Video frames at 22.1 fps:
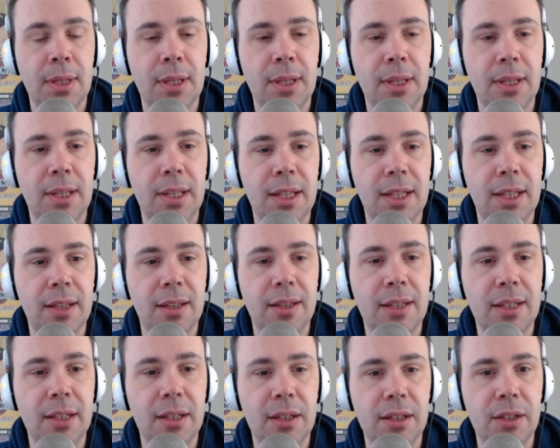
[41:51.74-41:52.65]
The other
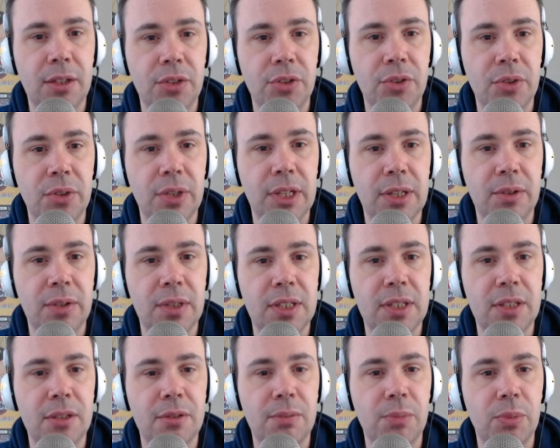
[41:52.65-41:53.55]
thing I can do here is
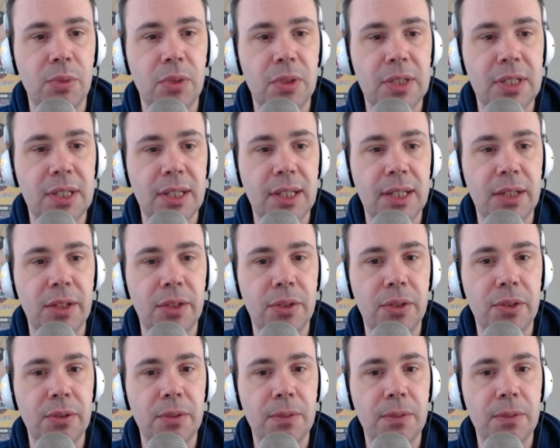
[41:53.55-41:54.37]
just Borsalino.